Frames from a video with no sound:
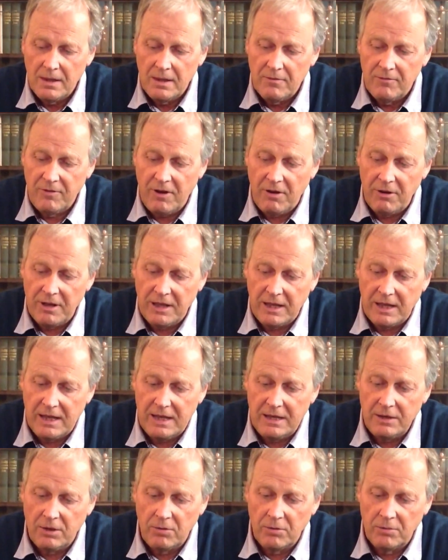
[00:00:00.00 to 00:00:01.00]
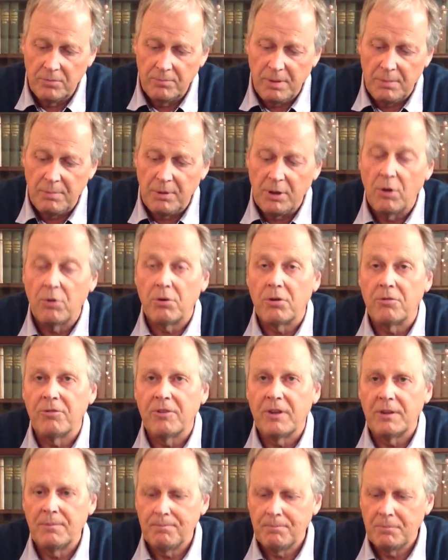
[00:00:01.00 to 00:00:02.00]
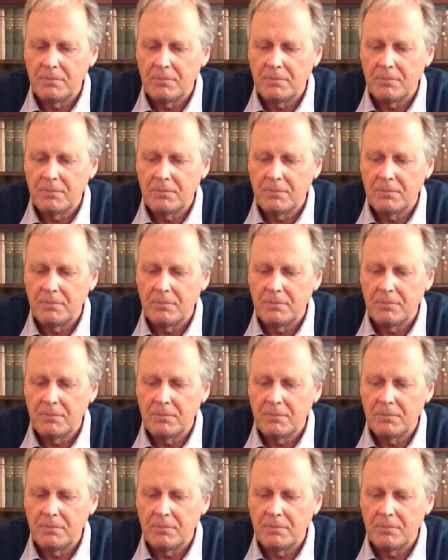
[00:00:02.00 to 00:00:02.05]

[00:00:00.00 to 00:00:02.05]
very keen on bibliography,